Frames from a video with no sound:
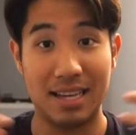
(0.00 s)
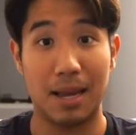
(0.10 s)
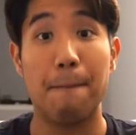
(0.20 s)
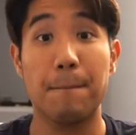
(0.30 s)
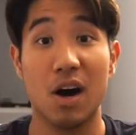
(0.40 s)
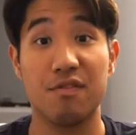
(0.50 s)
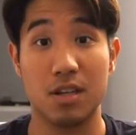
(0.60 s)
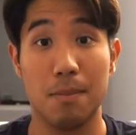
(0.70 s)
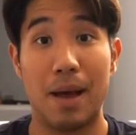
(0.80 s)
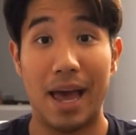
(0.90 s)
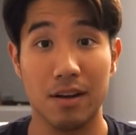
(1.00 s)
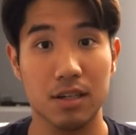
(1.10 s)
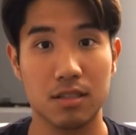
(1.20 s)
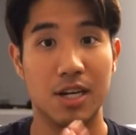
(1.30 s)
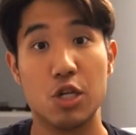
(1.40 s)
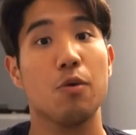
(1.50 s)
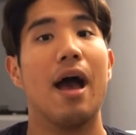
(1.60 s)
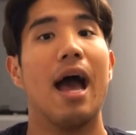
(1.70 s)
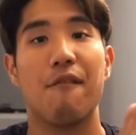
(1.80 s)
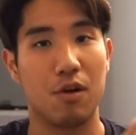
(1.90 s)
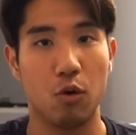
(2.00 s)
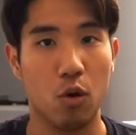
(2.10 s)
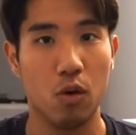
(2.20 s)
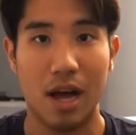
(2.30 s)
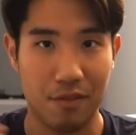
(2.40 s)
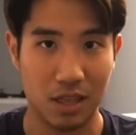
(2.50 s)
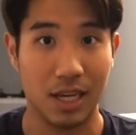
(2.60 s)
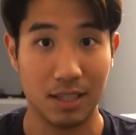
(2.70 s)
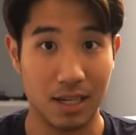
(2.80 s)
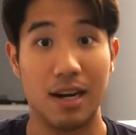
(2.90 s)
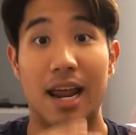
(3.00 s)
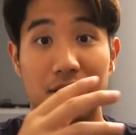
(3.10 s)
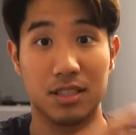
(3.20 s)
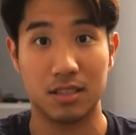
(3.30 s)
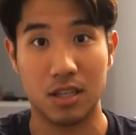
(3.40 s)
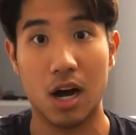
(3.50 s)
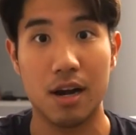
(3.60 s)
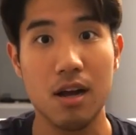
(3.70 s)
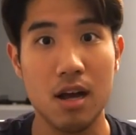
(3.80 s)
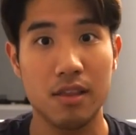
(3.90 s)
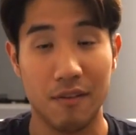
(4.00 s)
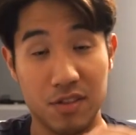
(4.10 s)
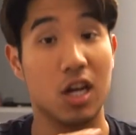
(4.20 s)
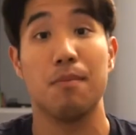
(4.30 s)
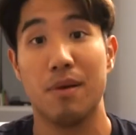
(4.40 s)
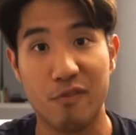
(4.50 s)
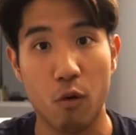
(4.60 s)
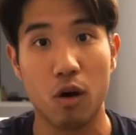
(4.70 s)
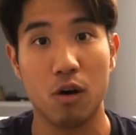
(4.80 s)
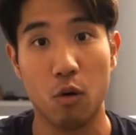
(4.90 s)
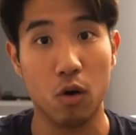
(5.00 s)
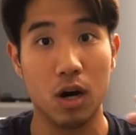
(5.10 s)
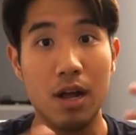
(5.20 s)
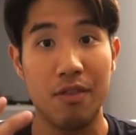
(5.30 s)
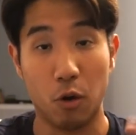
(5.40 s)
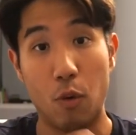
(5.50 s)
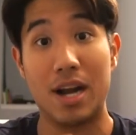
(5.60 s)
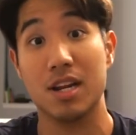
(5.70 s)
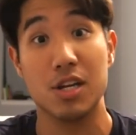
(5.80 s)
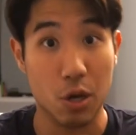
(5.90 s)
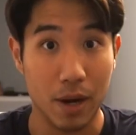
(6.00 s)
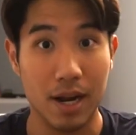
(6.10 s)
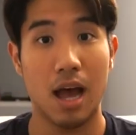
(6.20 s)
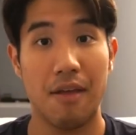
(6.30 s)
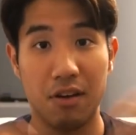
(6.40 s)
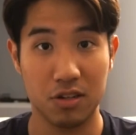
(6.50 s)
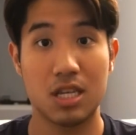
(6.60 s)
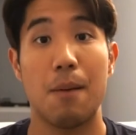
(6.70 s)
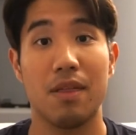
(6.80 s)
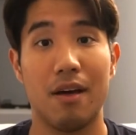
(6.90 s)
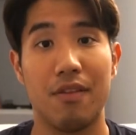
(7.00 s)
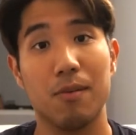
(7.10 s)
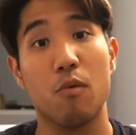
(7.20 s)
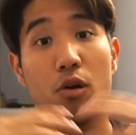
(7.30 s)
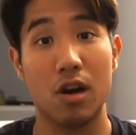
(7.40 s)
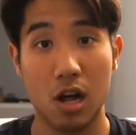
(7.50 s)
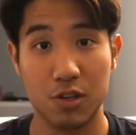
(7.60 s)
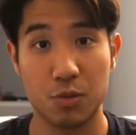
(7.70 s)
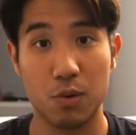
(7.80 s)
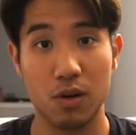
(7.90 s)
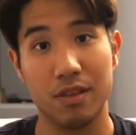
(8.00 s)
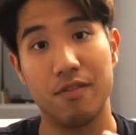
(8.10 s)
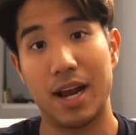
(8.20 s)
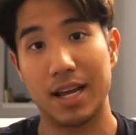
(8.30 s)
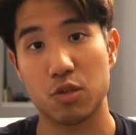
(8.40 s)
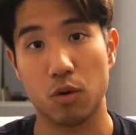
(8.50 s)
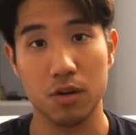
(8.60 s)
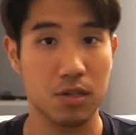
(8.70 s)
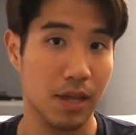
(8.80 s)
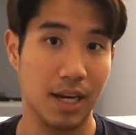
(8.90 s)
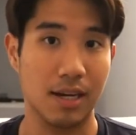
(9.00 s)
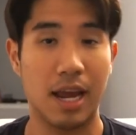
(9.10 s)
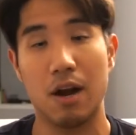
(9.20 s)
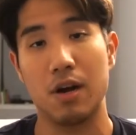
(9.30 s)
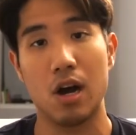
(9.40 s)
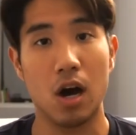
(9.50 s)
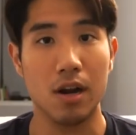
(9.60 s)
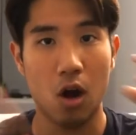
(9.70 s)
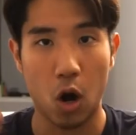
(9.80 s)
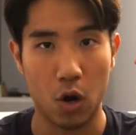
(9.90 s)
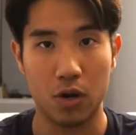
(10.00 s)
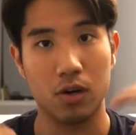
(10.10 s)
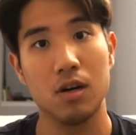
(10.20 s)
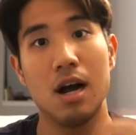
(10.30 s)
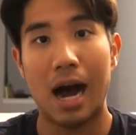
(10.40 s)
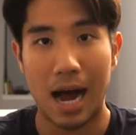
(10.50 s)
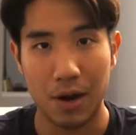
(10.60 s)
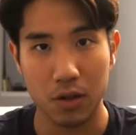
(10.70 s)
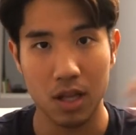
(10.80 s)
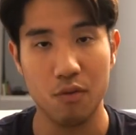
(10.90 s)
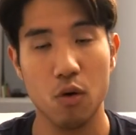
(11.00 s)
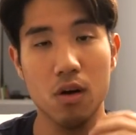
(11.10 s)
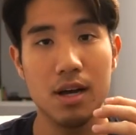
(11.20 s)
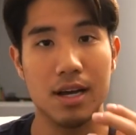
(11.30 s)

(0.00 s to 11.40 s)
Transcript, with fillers: as a buffed up analyst, can do every role, everything that an analyst has done, they've done it before or they're ready to do it. And then on top of that, they're more knowledgeable in the finance world so they can carry on harder, higher level